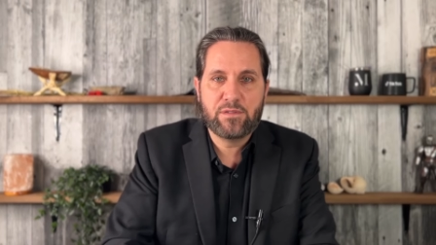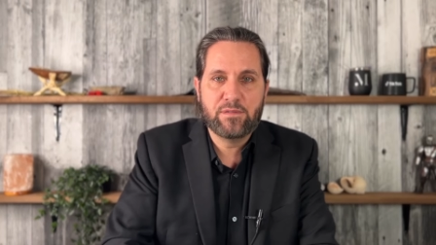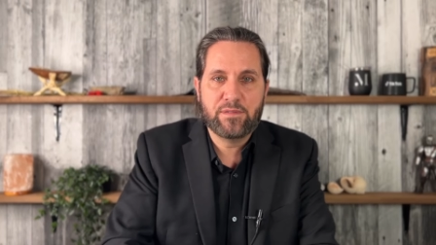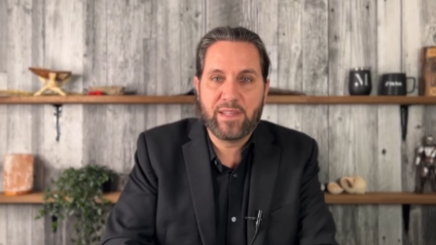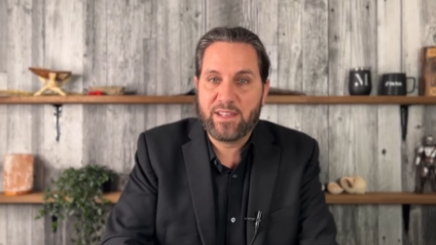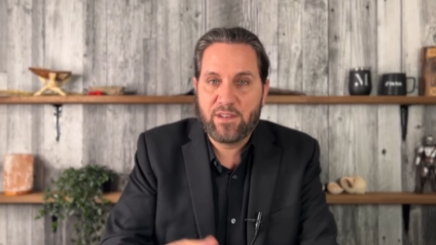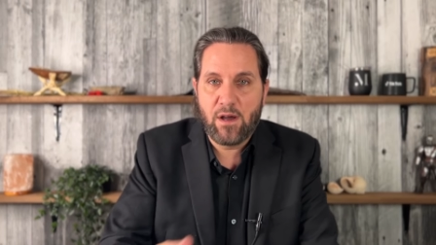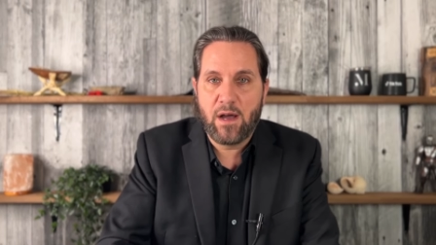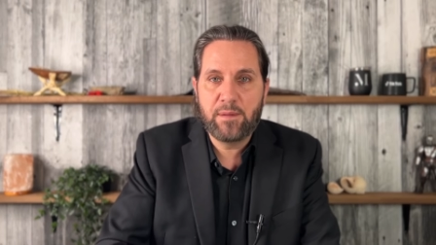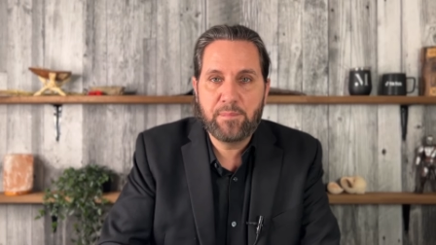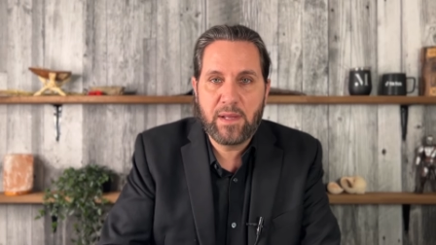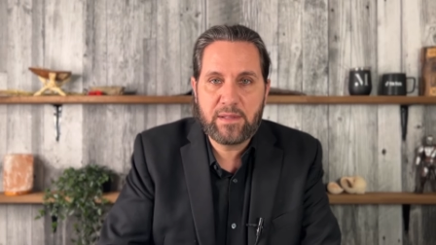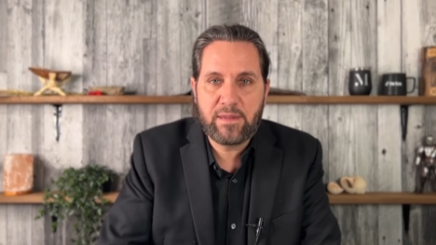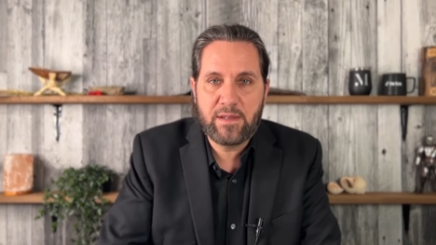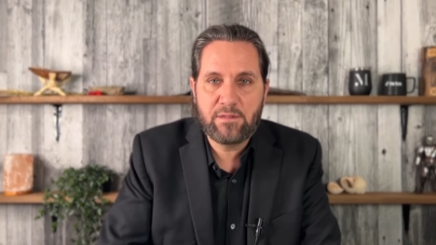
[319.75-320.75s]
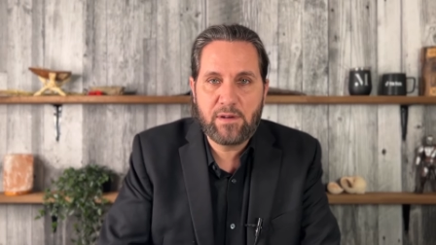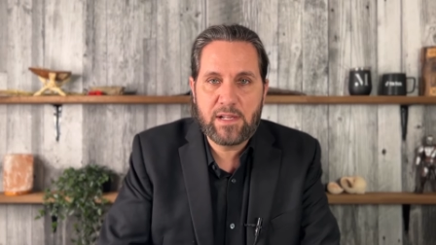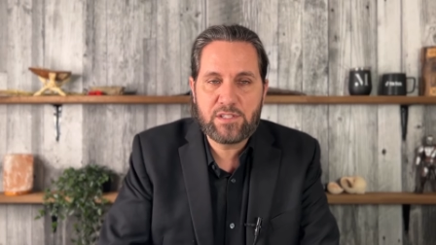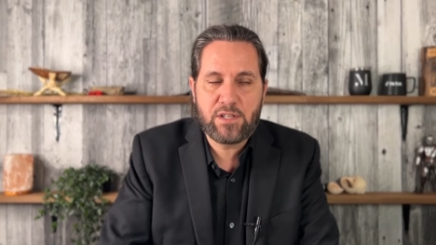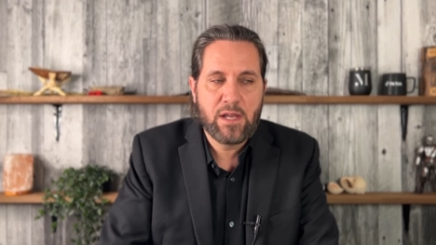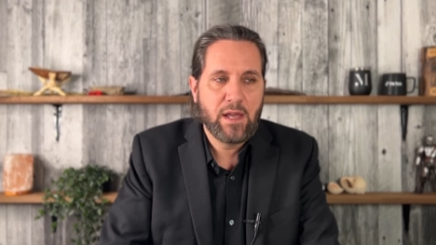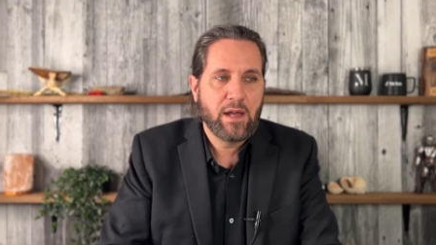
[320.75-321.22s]
did not make the
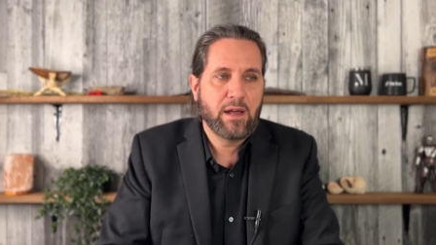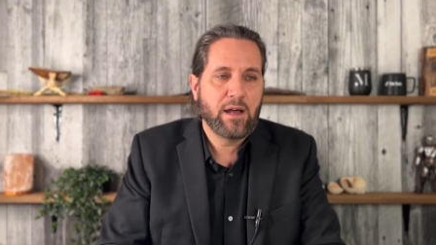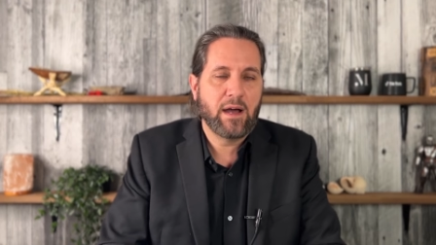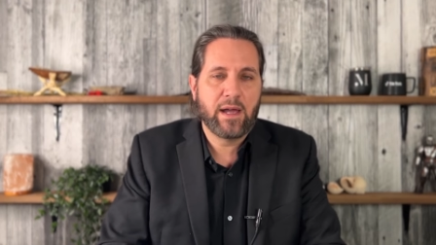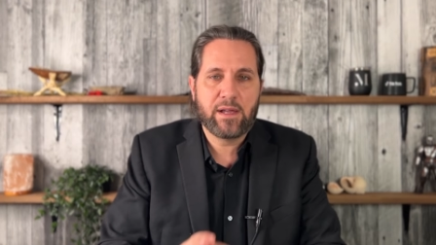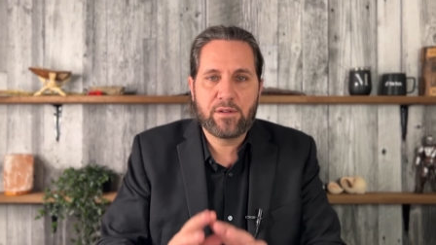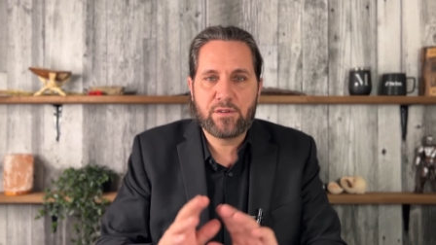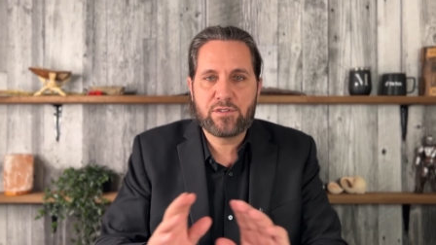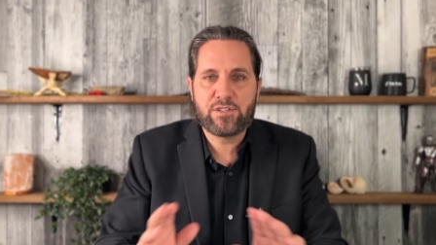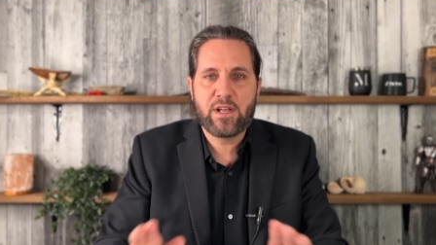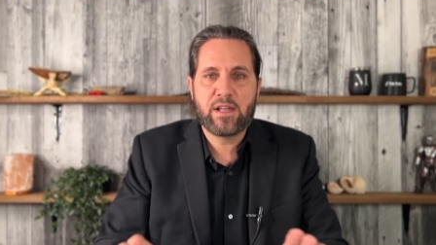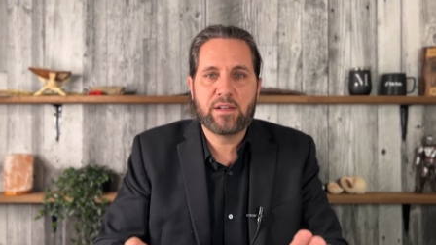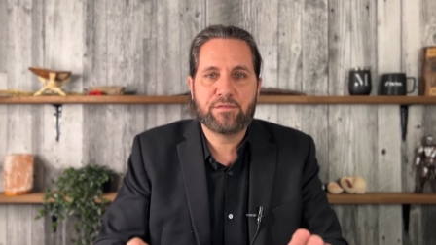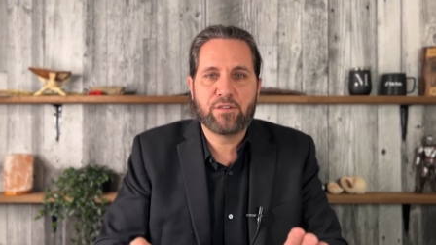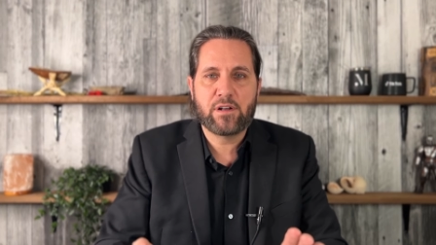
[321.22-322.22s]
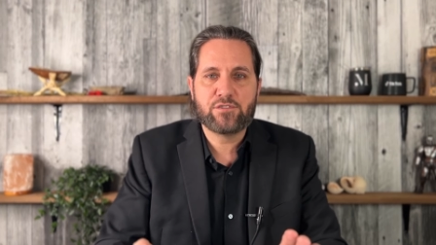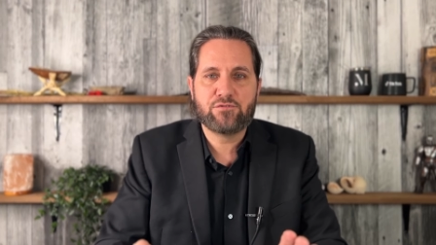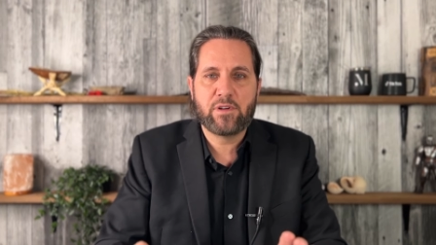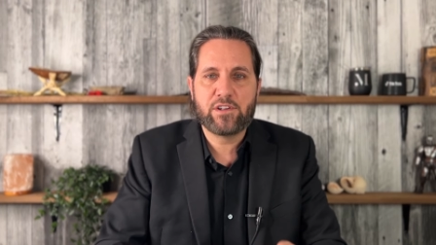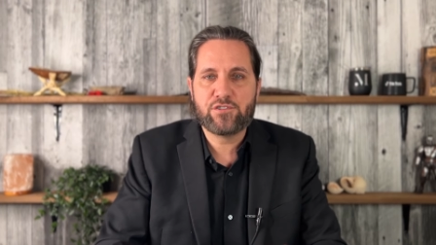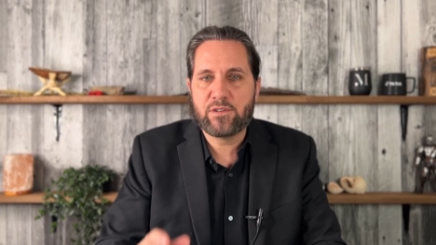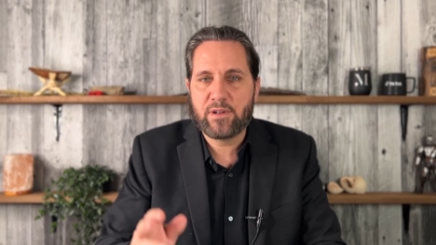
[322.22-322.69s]
arrest, I understand the
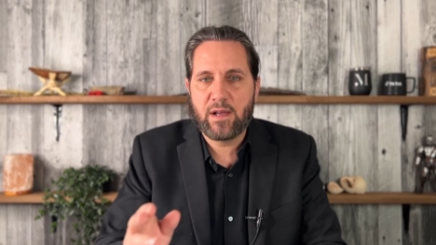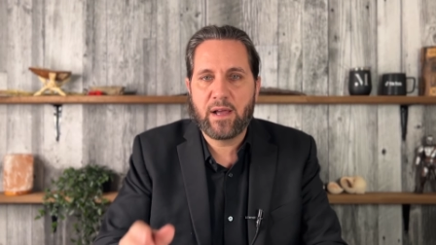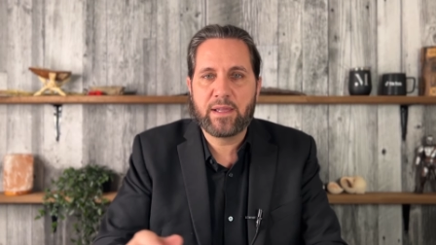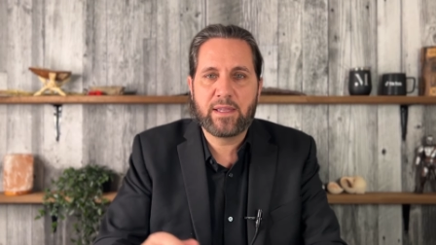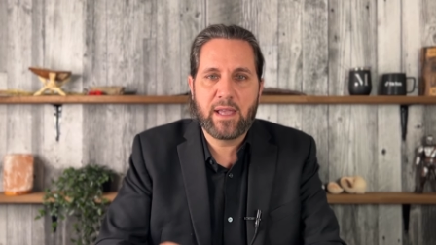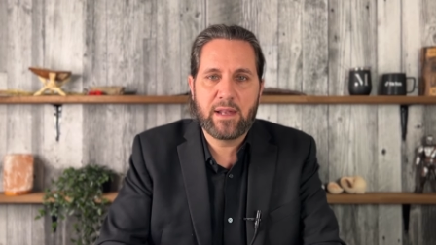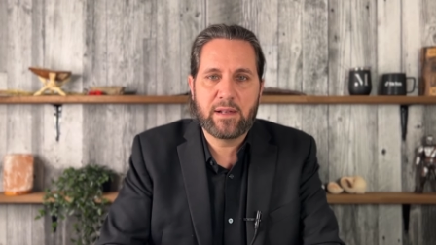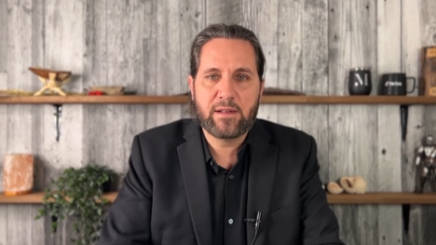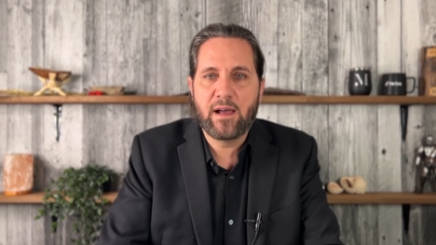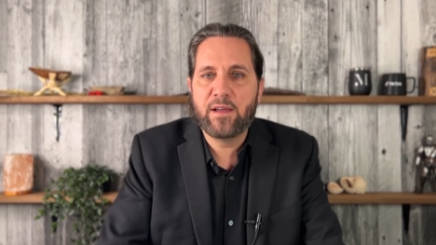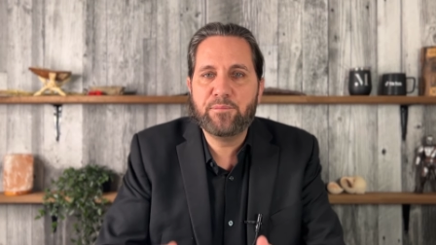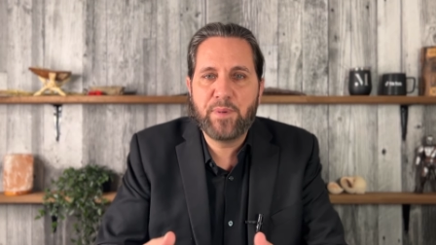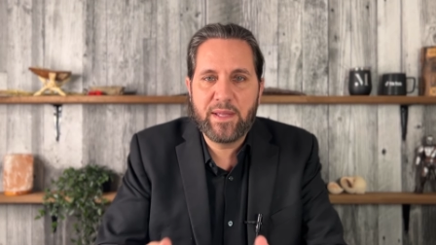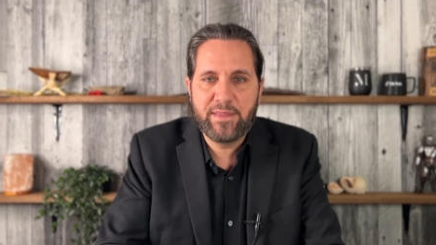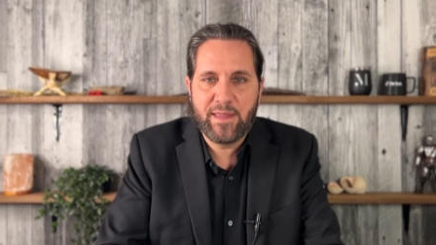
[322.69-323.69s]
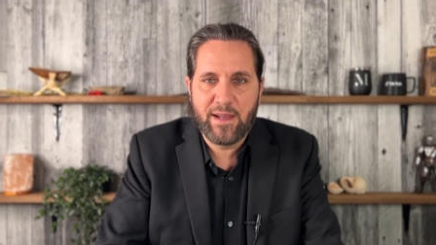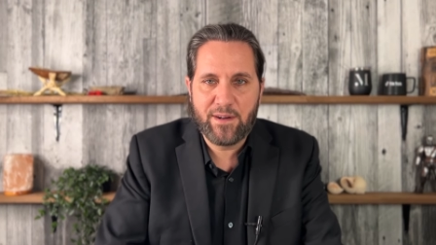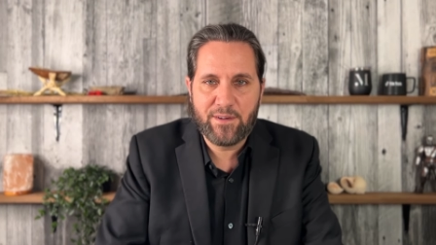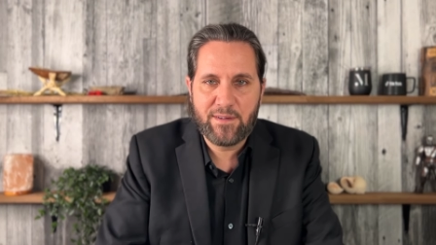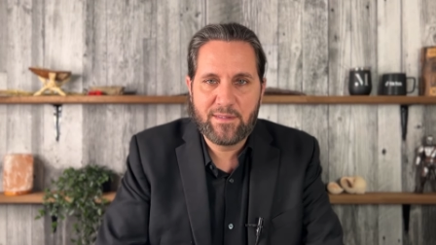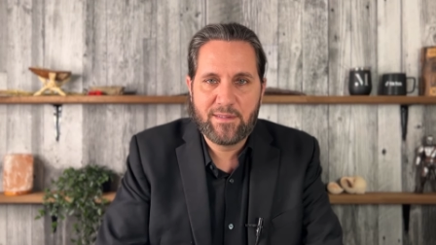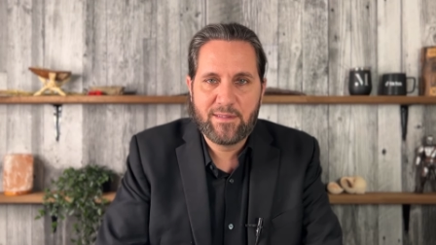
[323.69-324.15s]
frustration. I get it. I've been there.